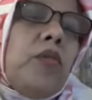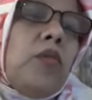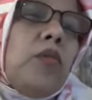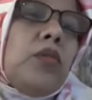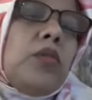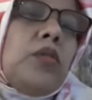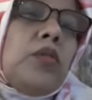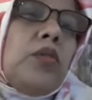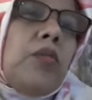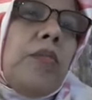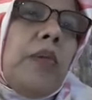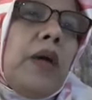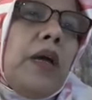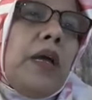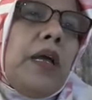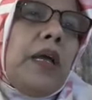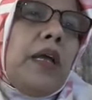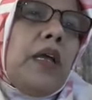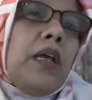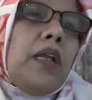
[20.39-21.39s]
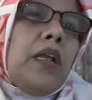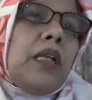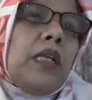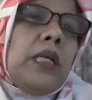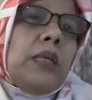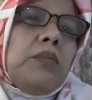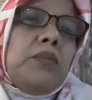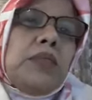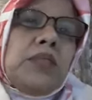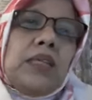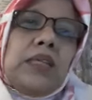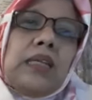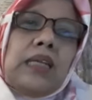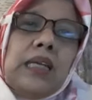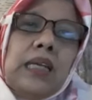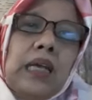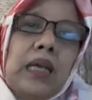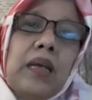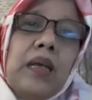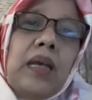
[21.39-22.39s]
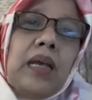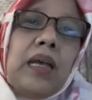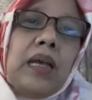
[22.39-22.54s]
also by Lim Zin Yi,